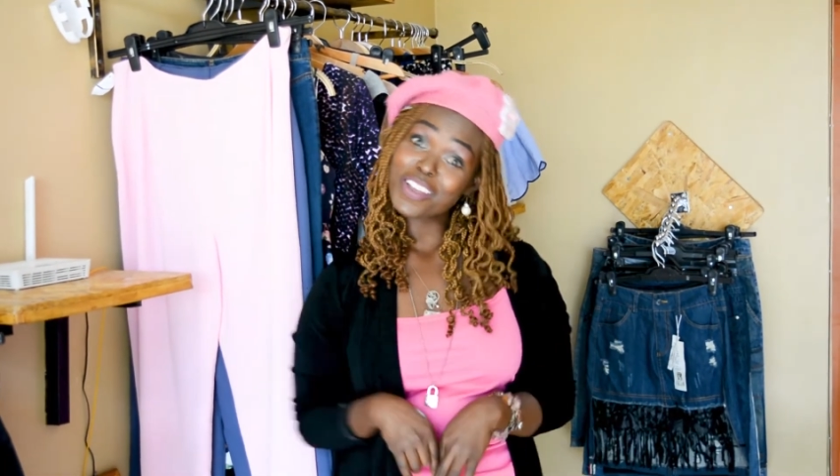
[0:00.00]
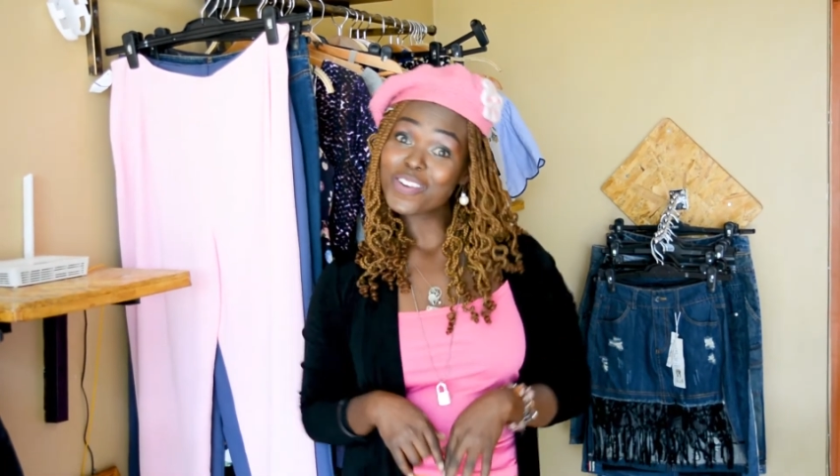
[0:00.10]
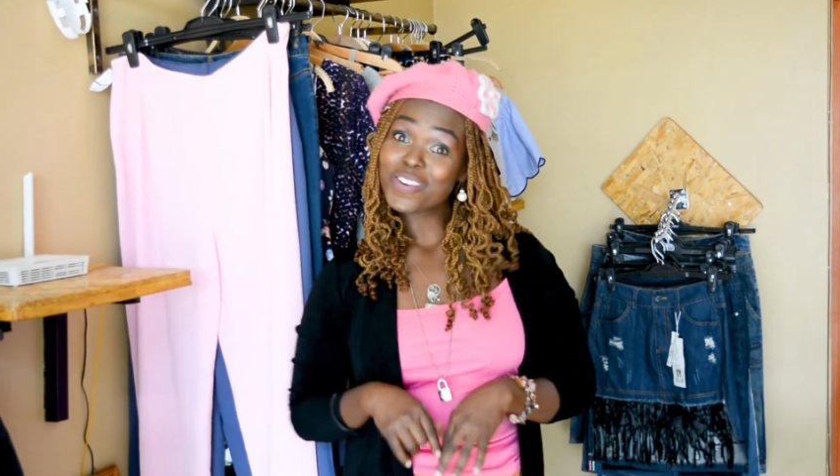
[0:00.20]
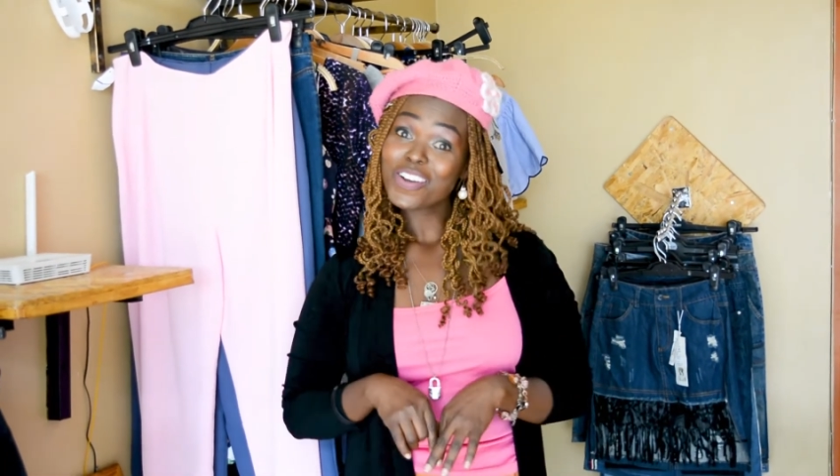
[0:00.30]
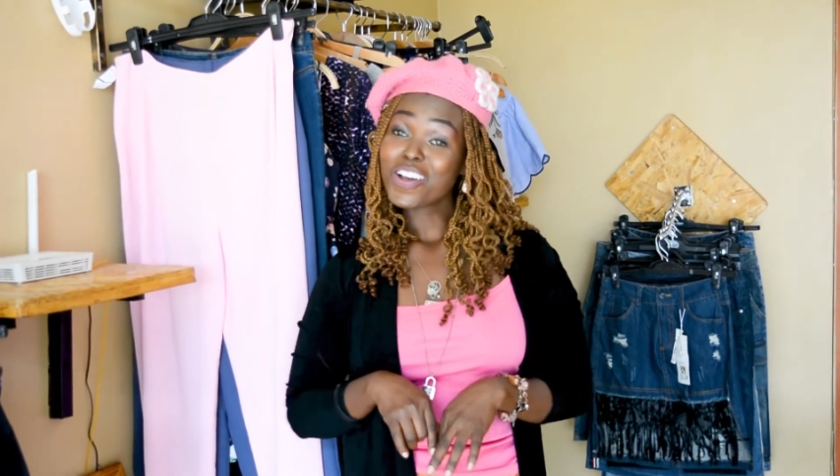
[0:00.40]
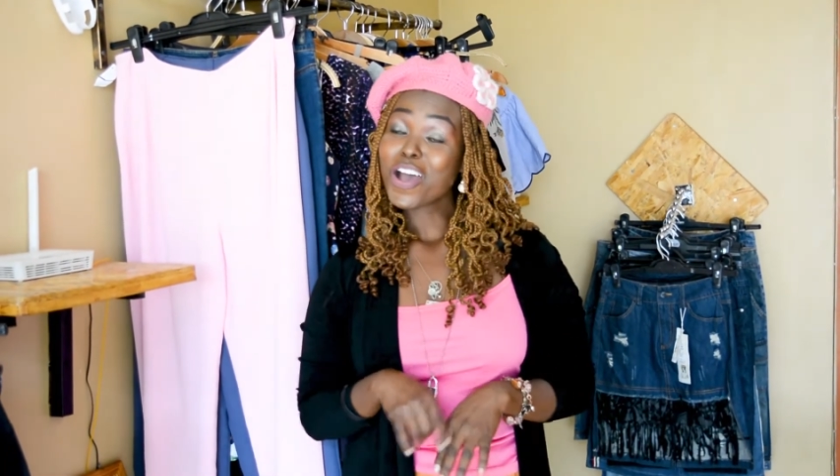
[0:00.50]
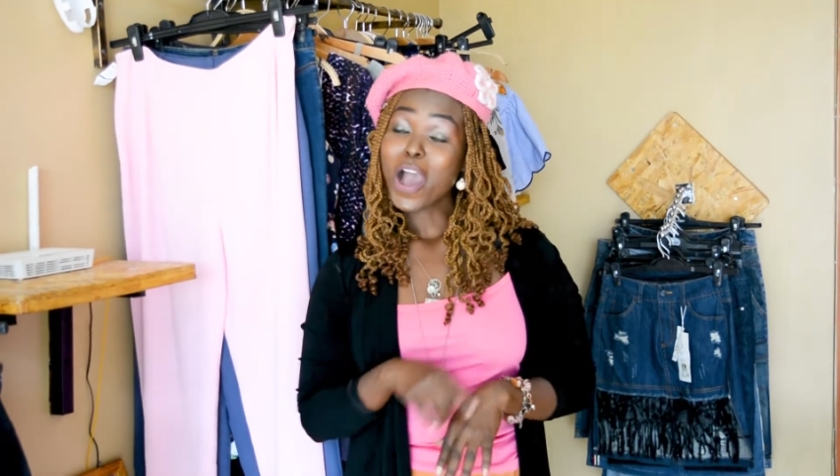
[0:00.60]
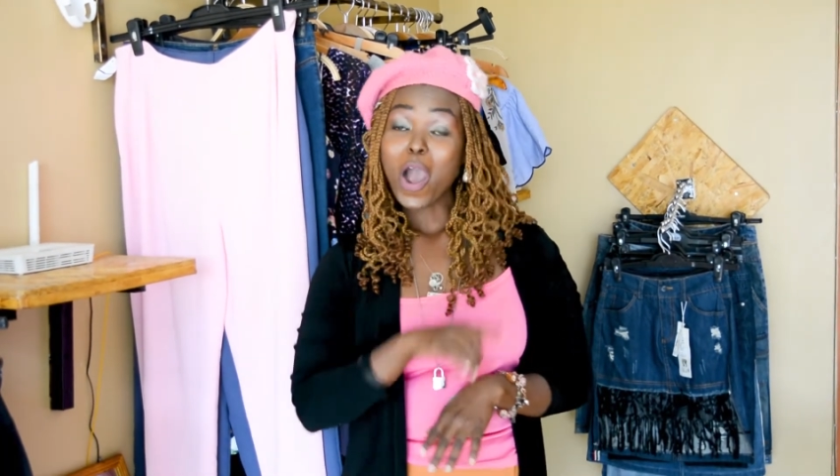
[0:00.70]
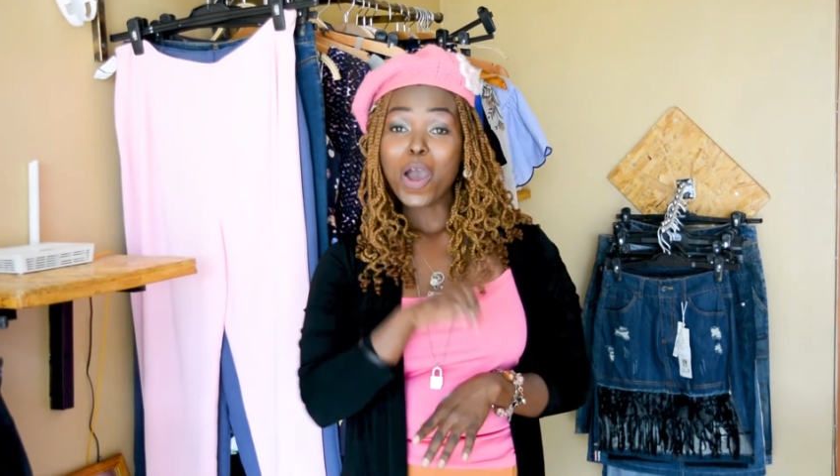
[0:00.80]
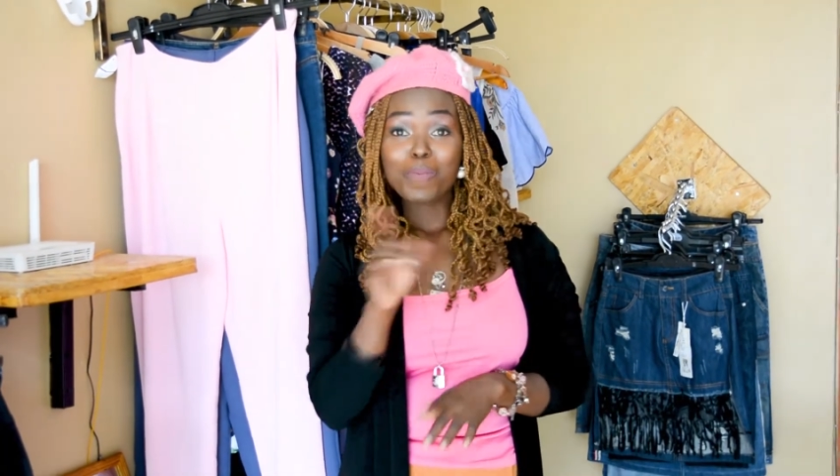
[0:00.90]
you
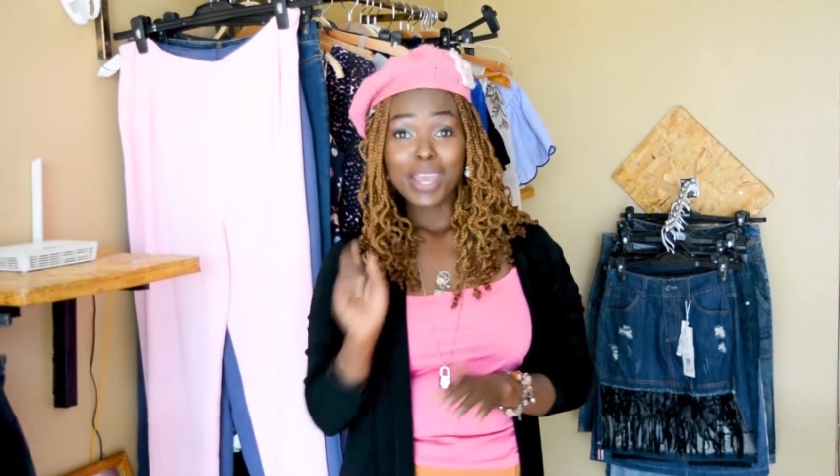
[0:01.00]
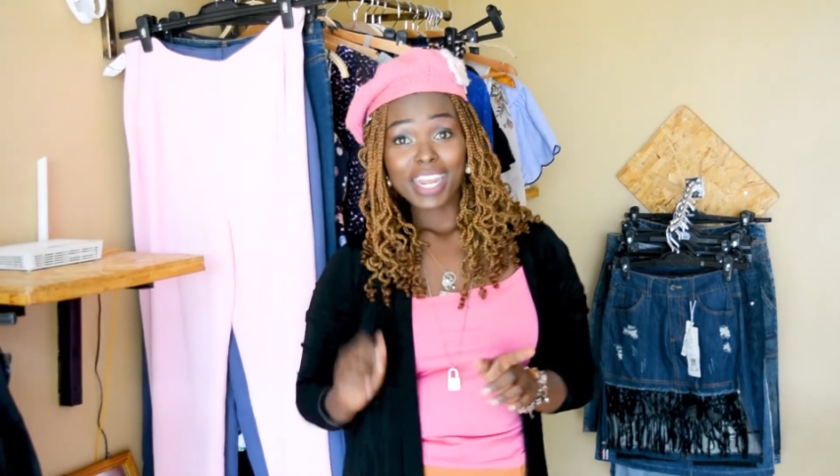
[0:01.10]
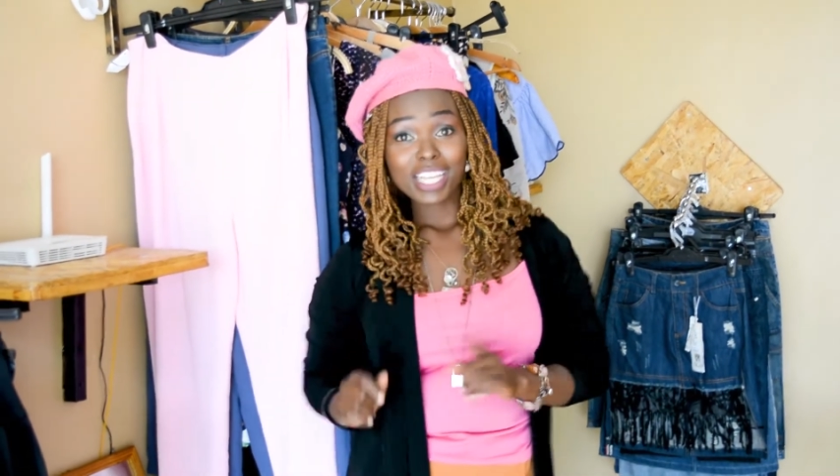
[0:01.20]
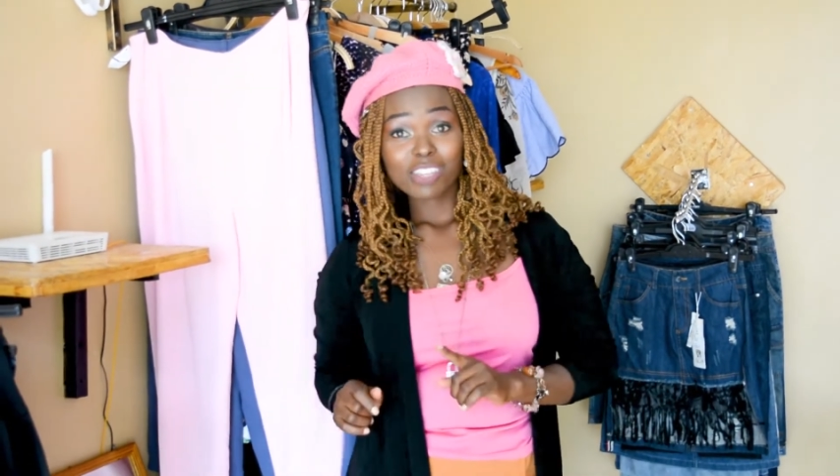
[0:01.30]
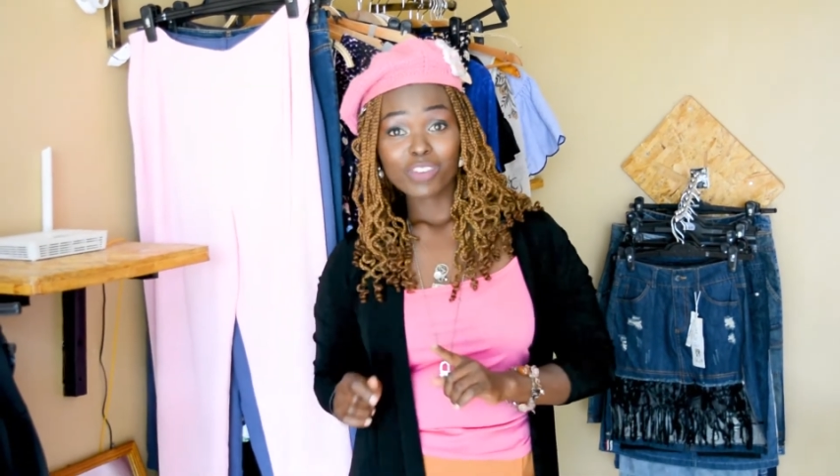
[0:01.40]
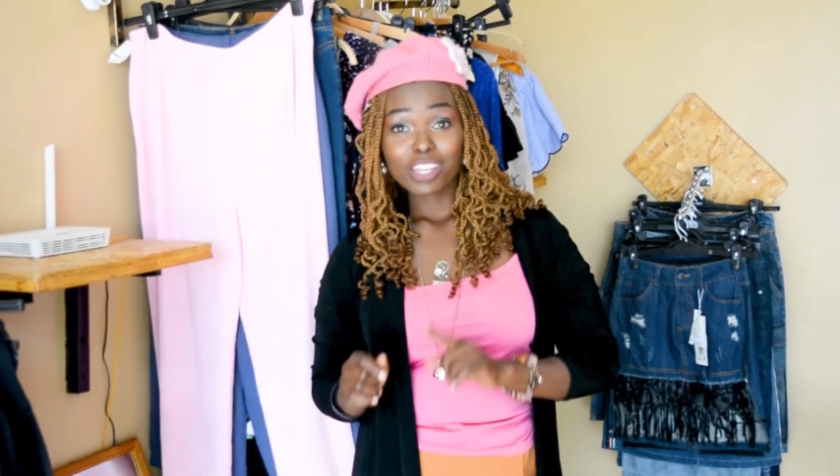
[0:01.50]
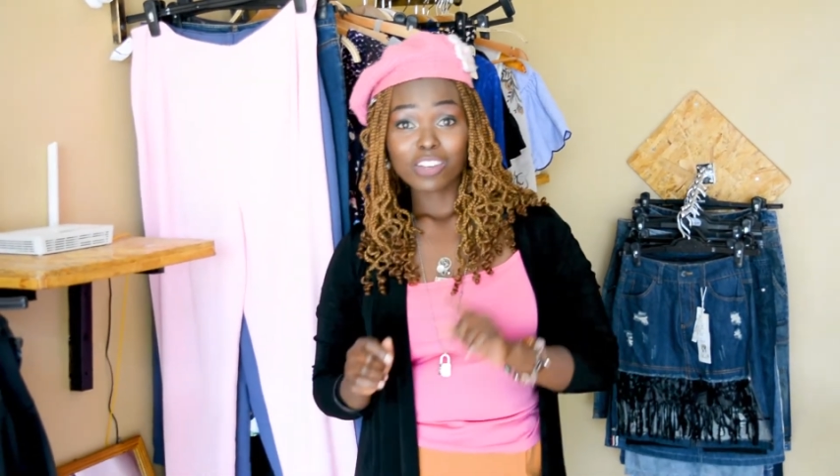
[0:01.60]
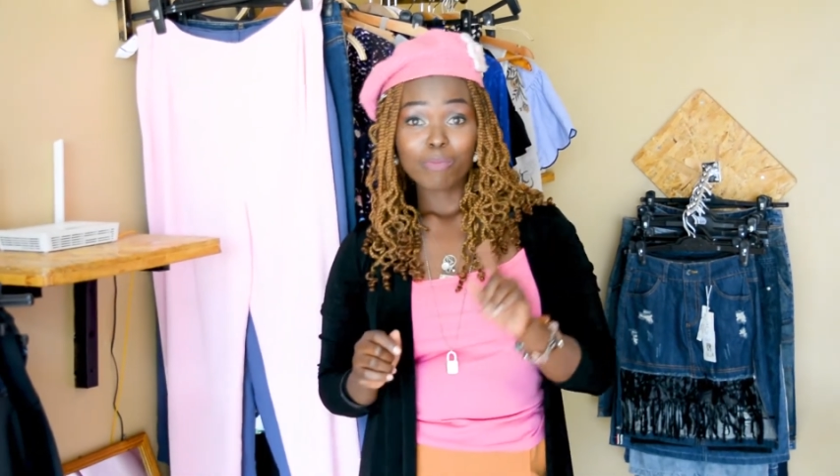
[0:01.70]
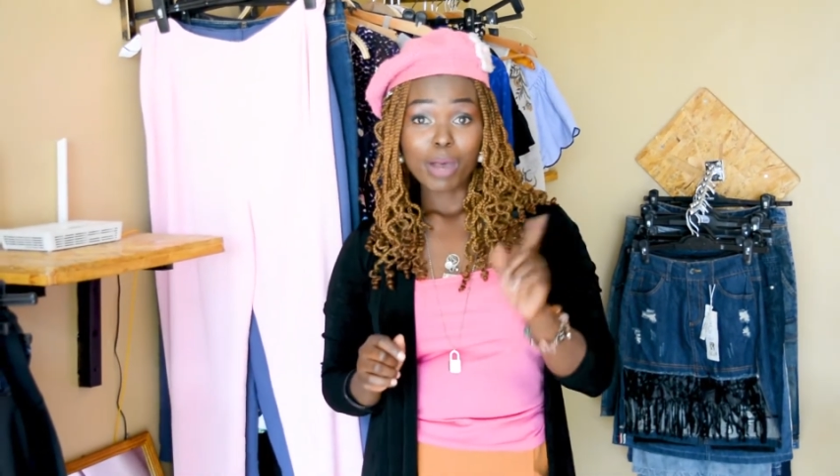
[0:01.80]
on my next video.